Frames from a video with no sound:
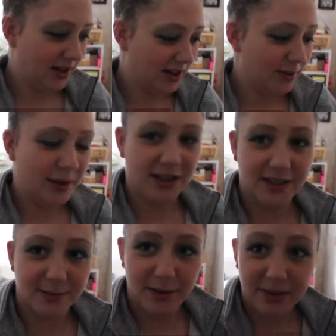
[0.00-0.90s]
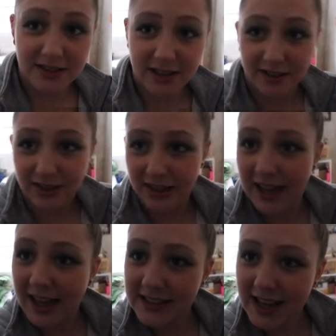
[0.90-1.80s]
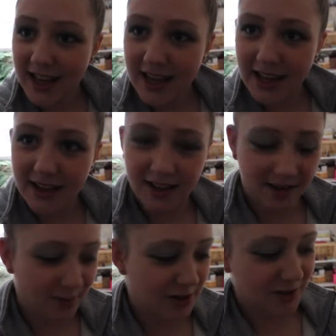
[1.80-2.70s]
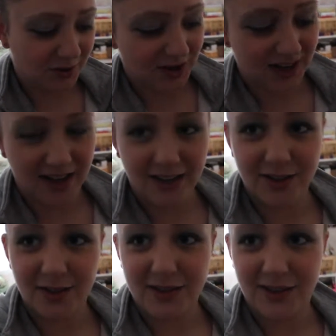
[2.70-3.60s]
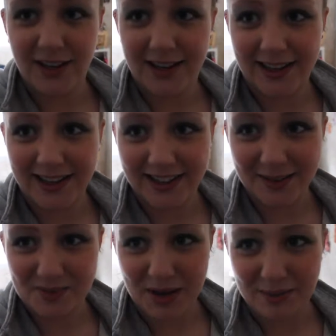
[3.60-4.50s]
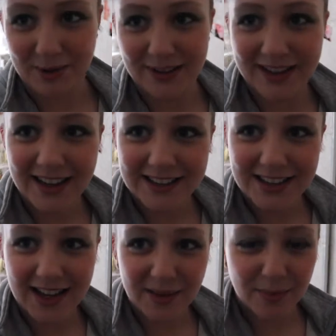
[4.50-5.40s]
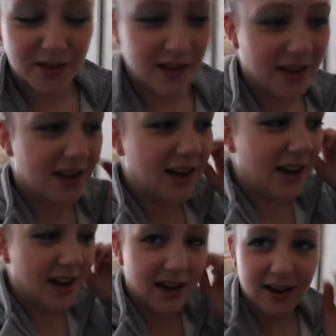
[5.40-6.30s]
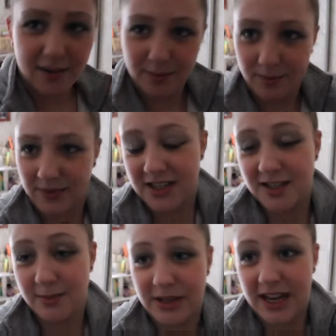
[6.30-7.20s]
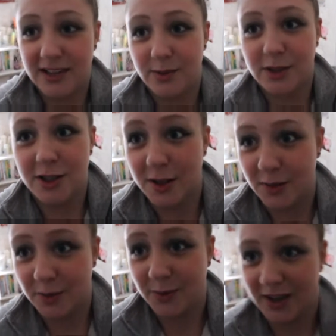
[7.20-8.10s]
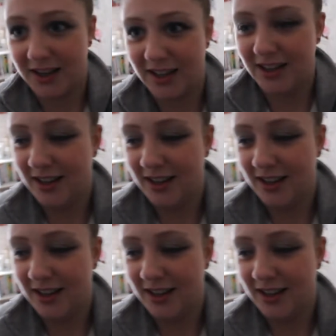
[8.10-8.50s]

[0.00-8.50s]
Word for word: Um, I just made myself a latte. Um, I showed Greg how to do it so that he can make me one next time. Um, lunch at my dad's was so good.